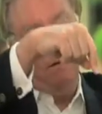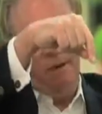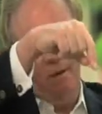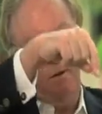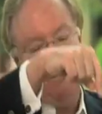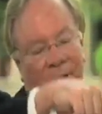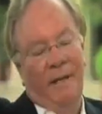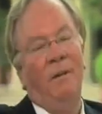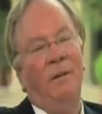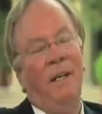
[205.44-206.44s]
the
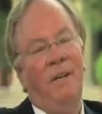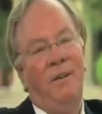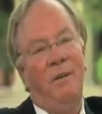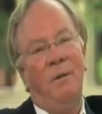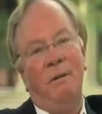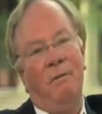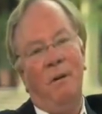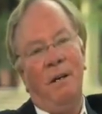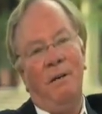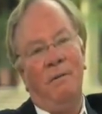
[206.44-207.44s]
great old days, you go in a
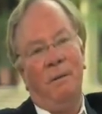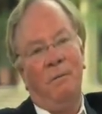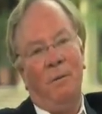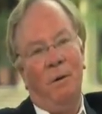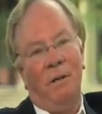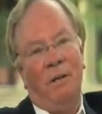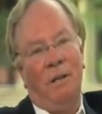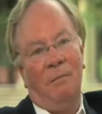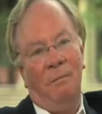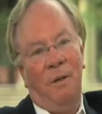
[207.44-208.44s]
400-foot oil
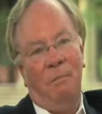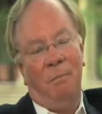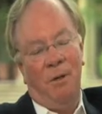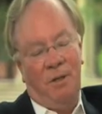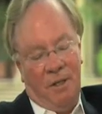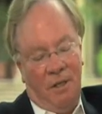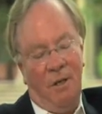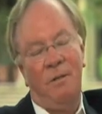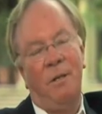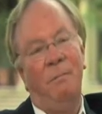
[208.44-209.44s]
column, you'd produce as
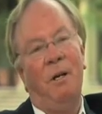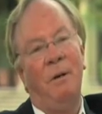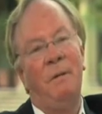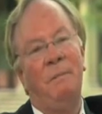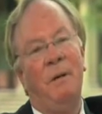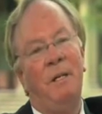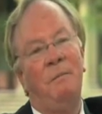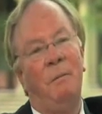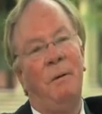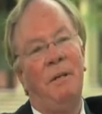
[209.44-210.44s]
close to the bottom as
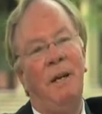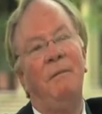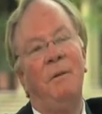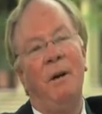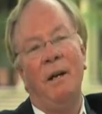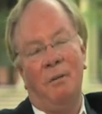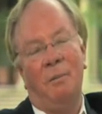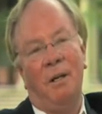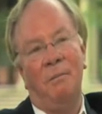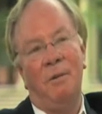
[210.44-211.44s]
possible, but never right at the
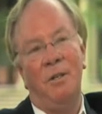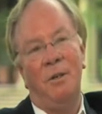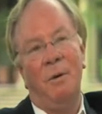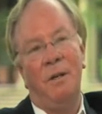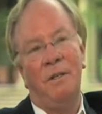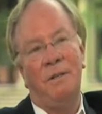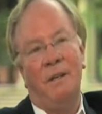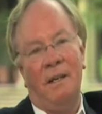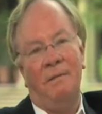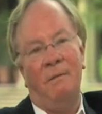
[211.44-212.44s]
bottom because you wanted
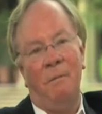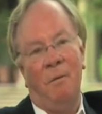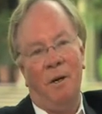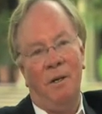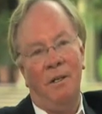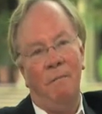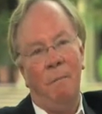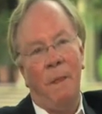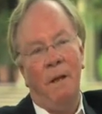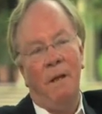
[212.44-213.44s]
to hide from the water.
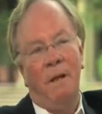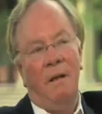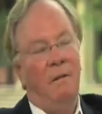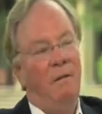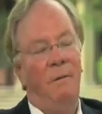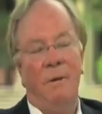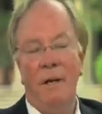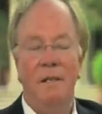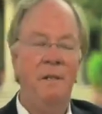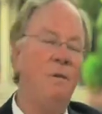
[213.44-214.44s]
The
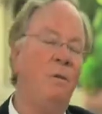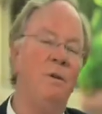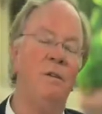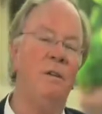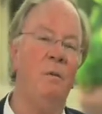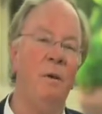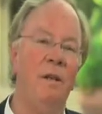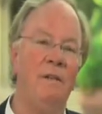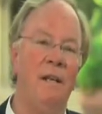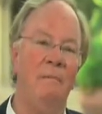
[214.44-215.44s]
reason these horizontal
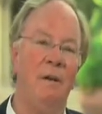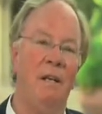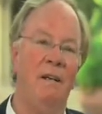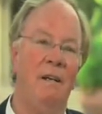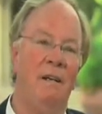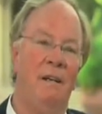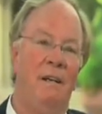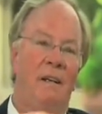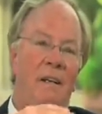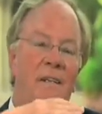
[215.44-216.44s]
wells came
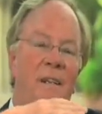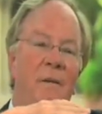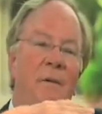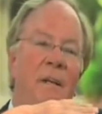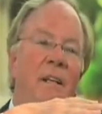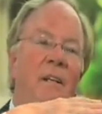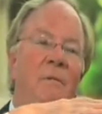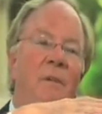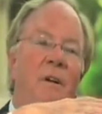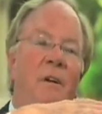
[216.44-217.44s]
in is they were
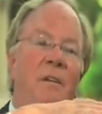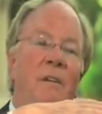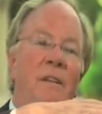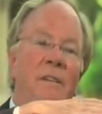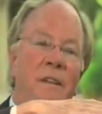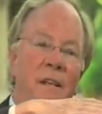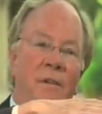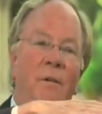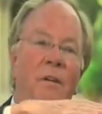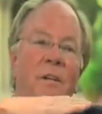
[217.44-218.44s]
dealing with all these thin
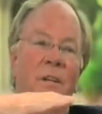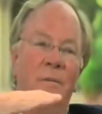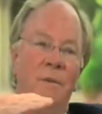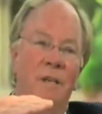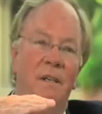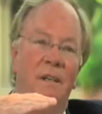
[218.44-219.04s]
oil columns